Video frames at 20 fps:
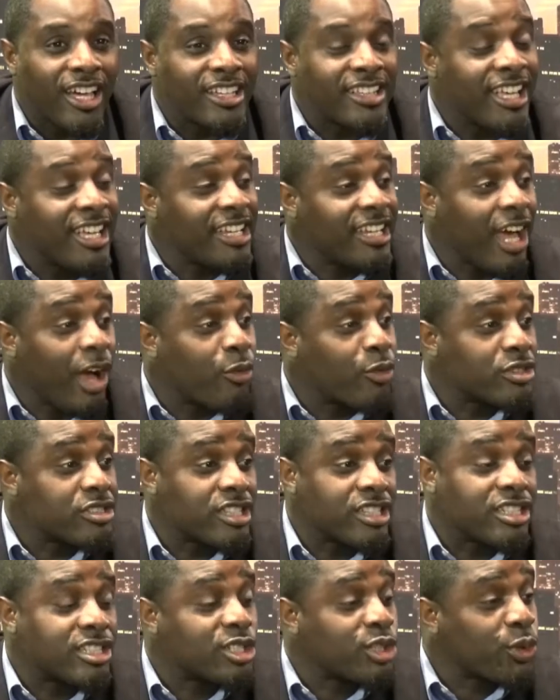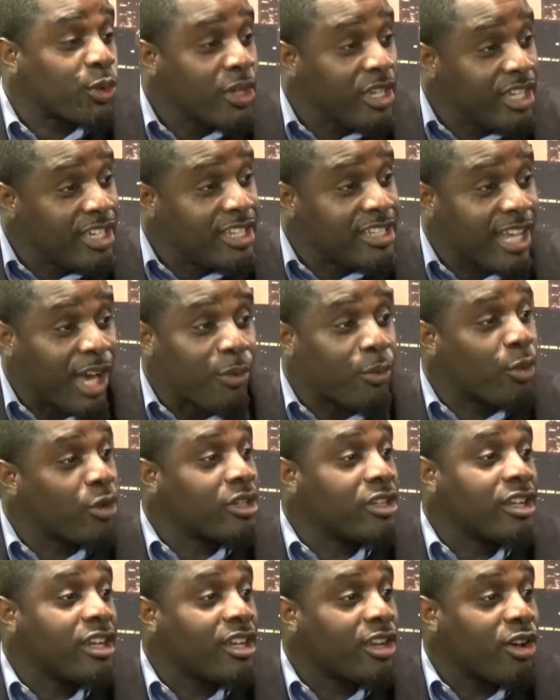that, and I was intrigued. I wanted
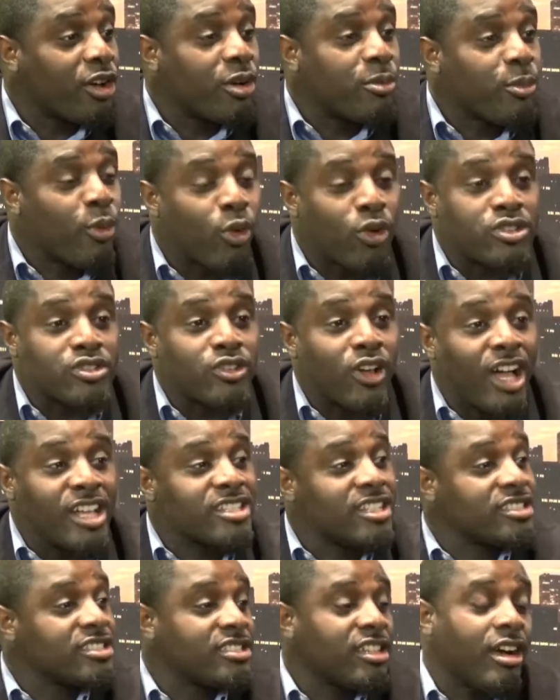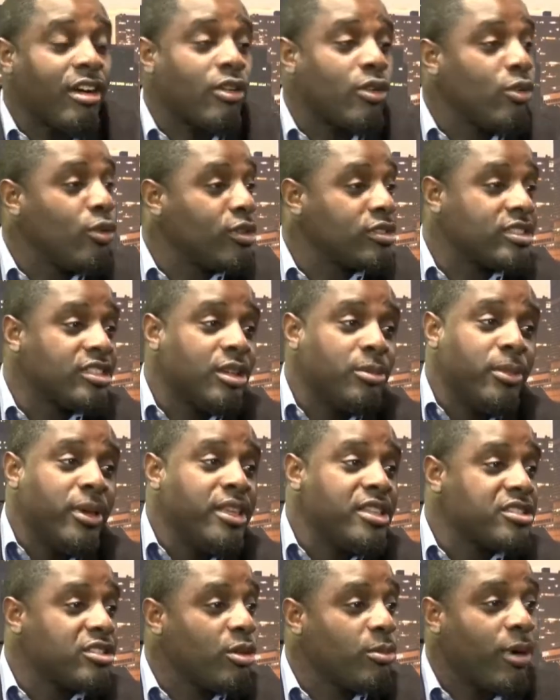to learn more, so I just started going to the
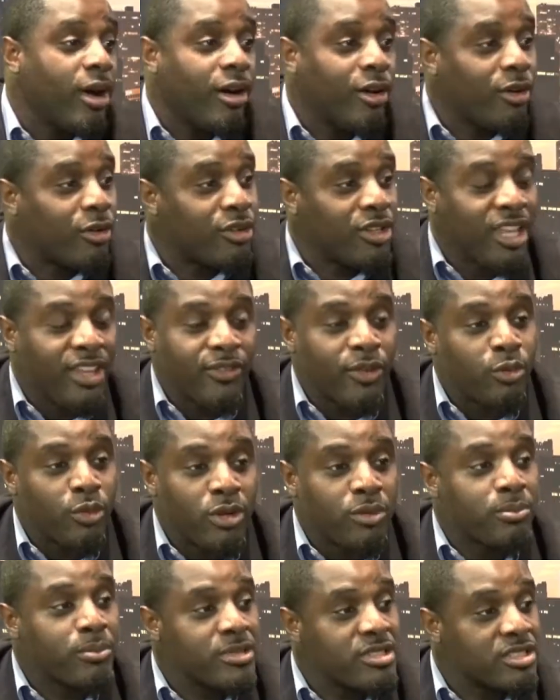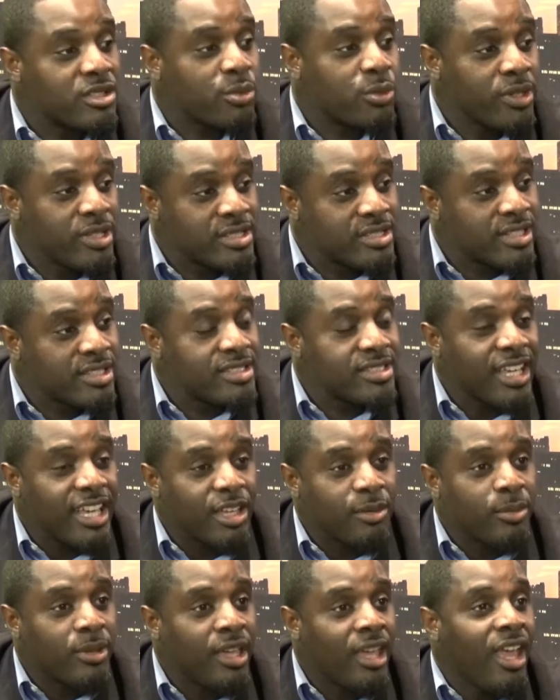meetings on my own. Even when Mr. Reese didn't take
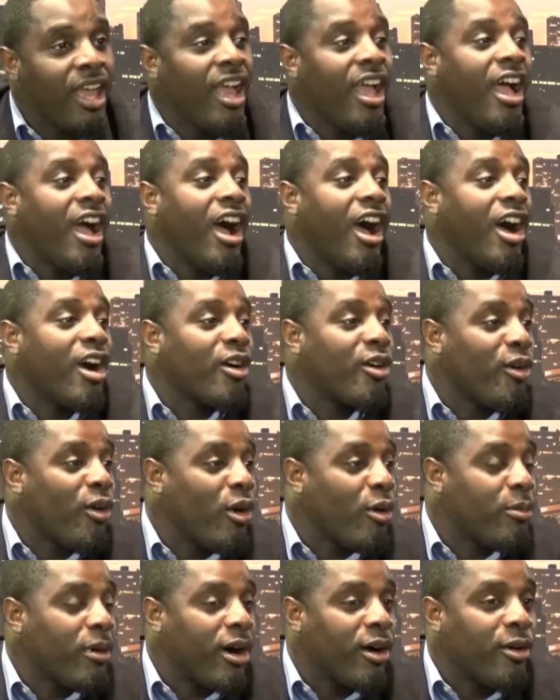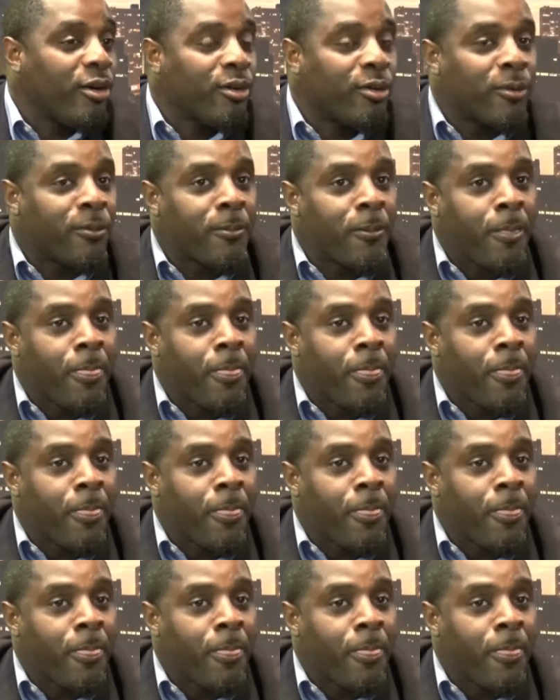me, I'll go on my own.